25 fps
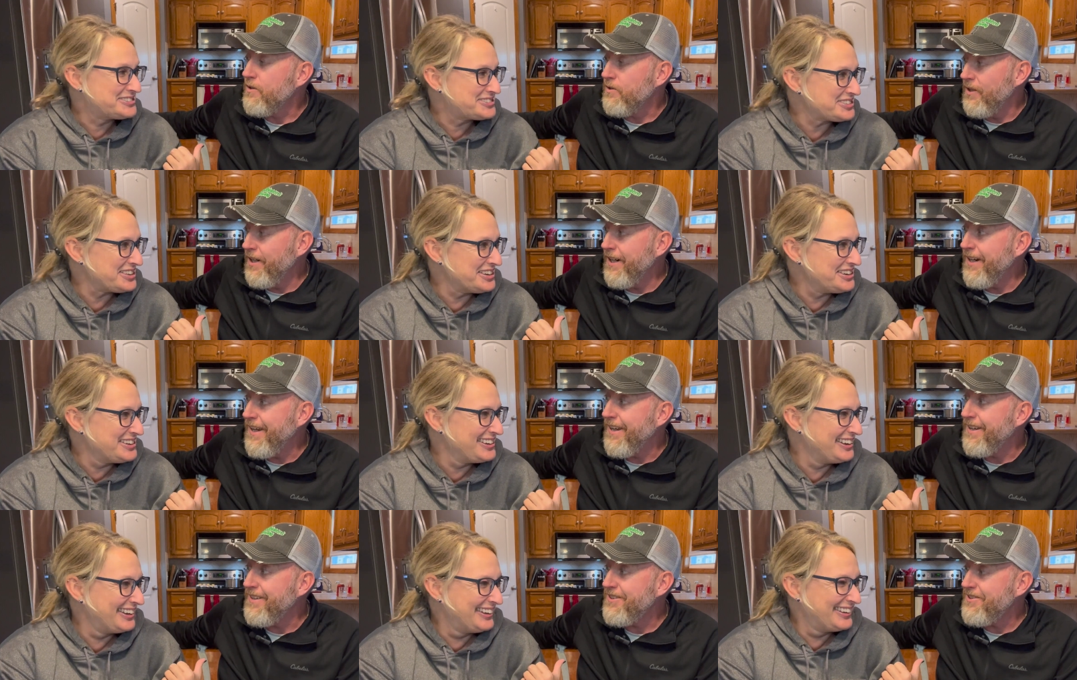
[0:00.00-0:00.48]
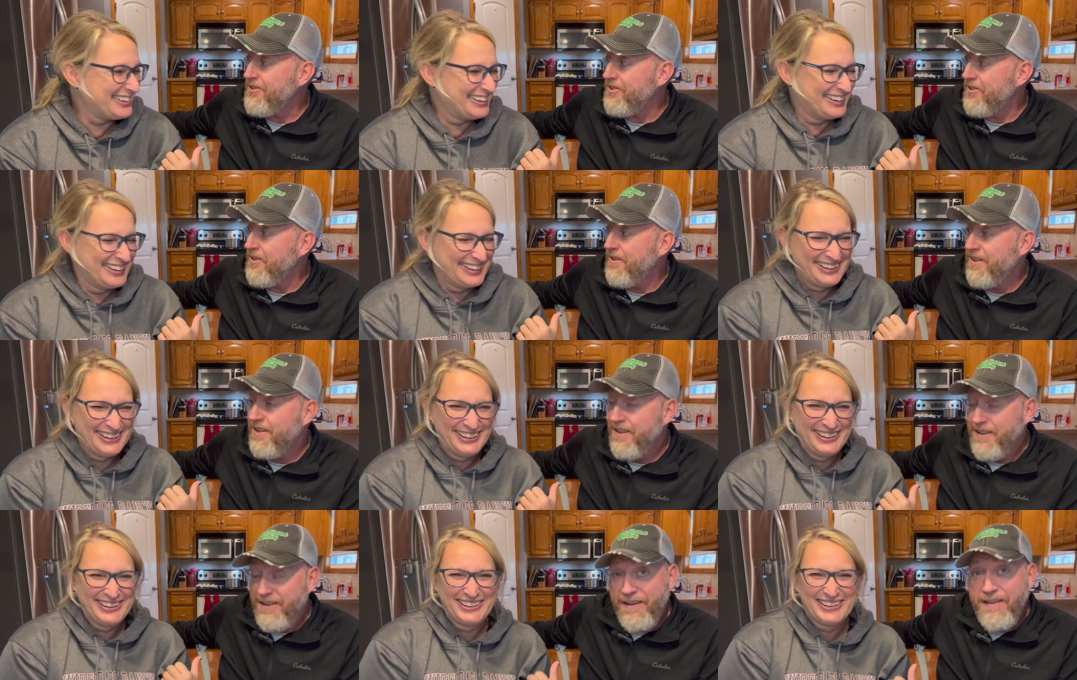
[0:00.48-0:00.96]
Speaker 1: Chris.
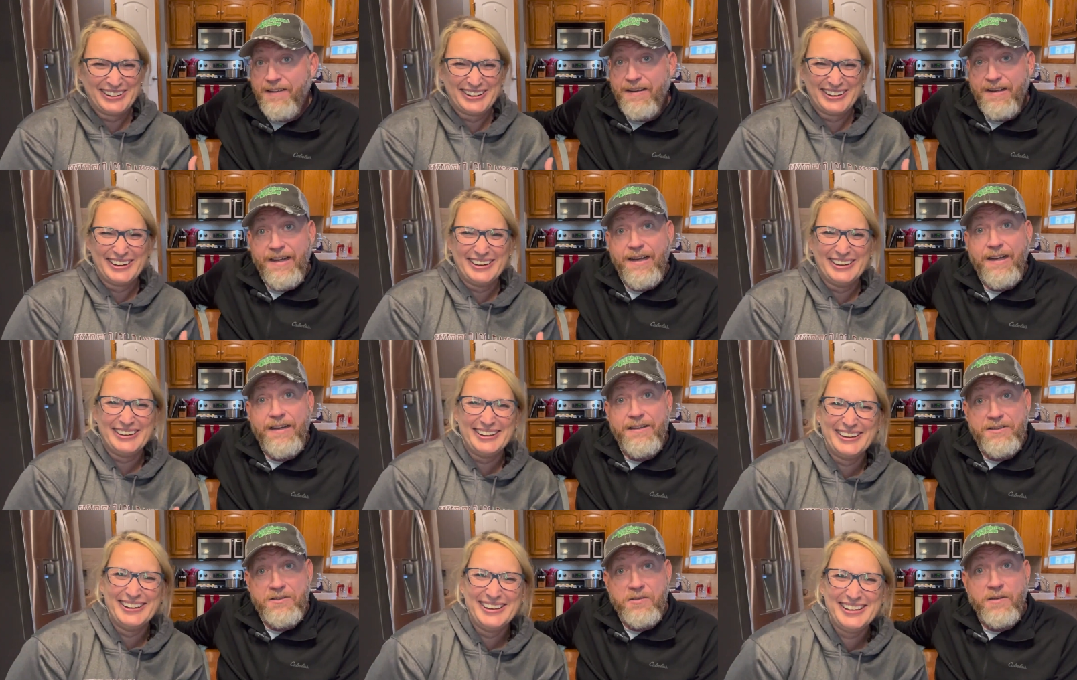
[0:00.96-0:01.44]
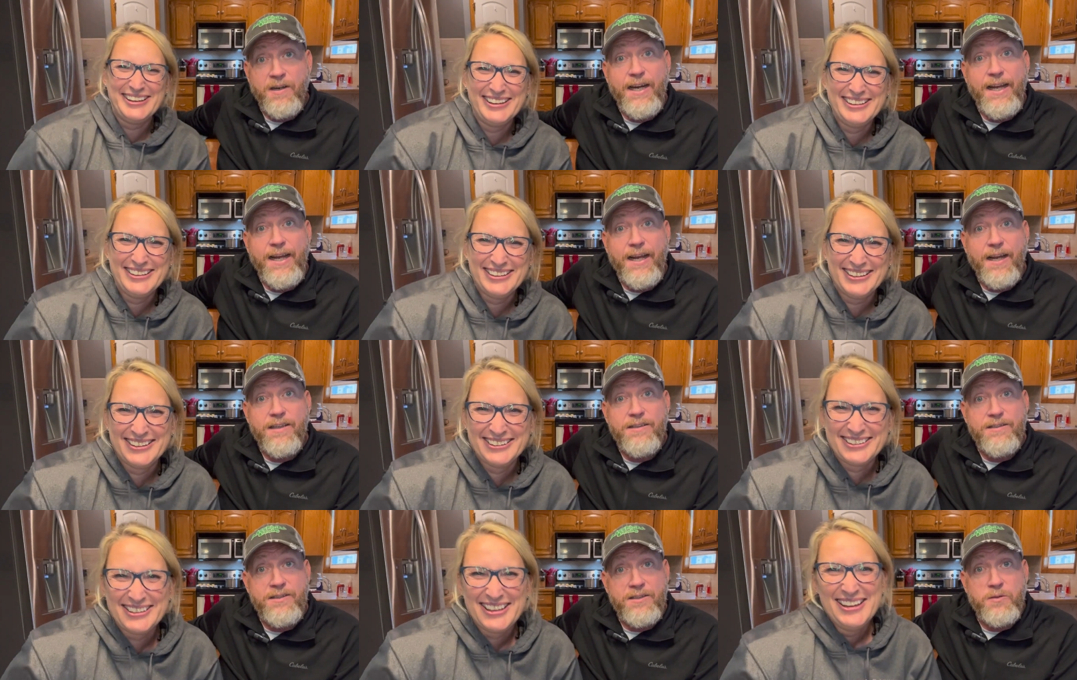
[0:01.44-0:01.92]

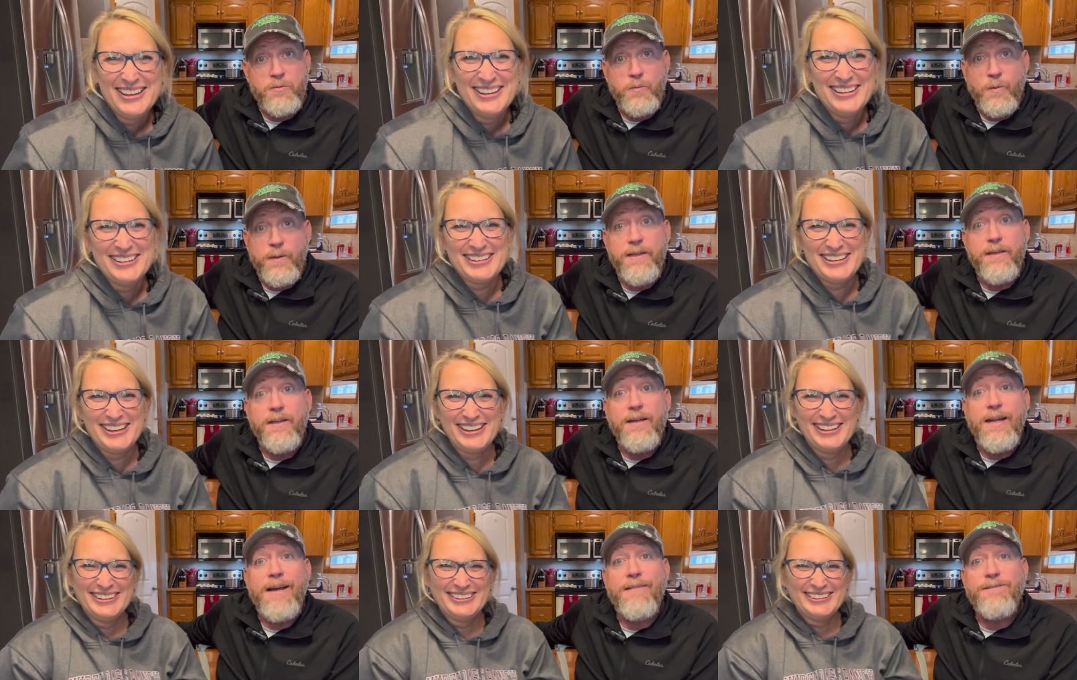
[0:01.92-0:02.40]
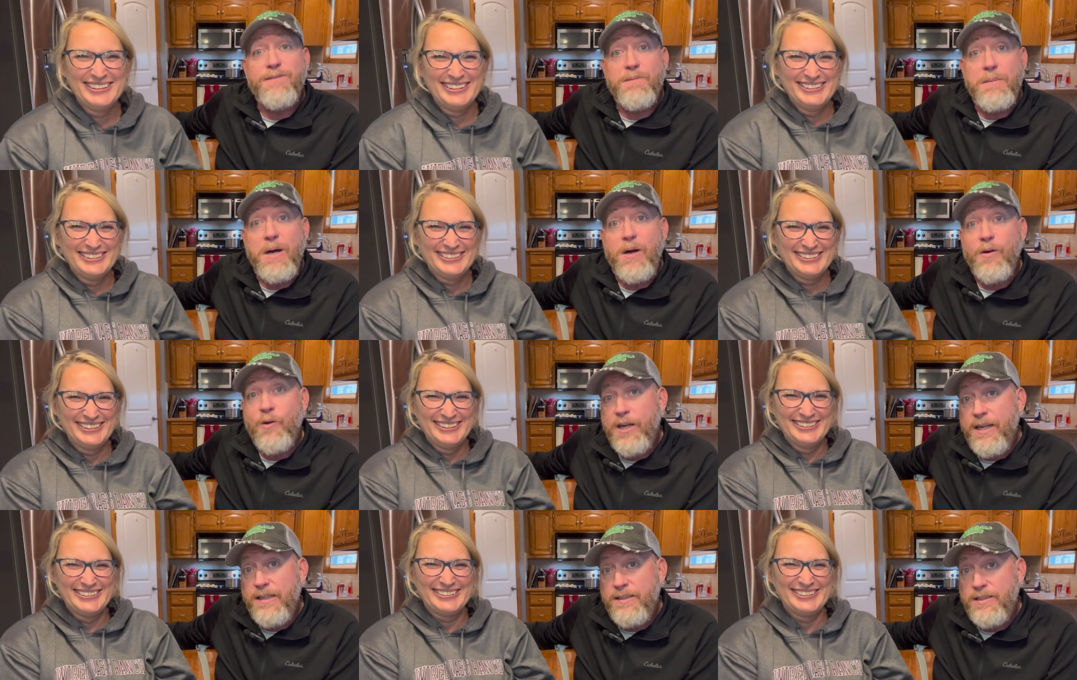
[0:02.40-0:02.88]
Prius. We are now from
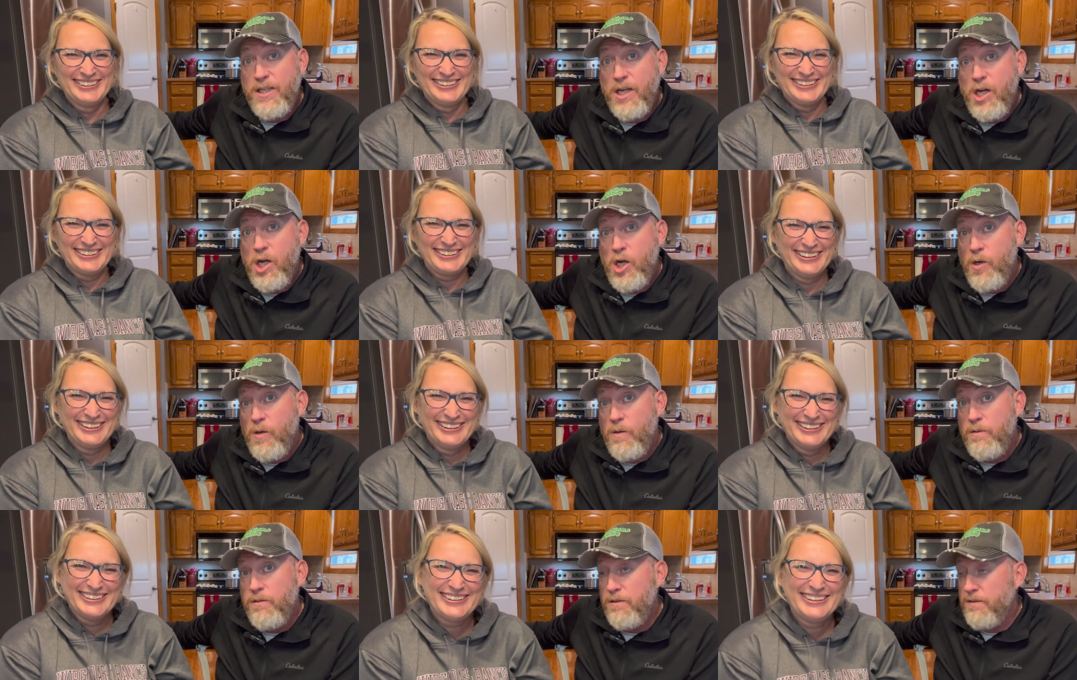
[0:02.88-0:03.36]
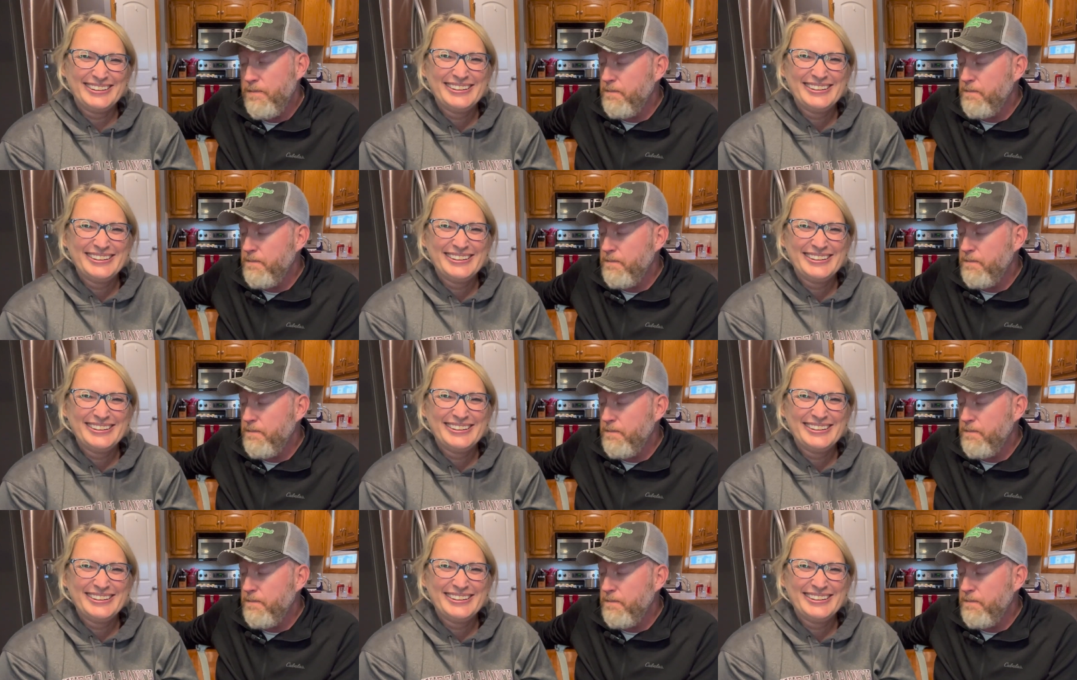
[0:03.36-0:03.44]
Arkansas.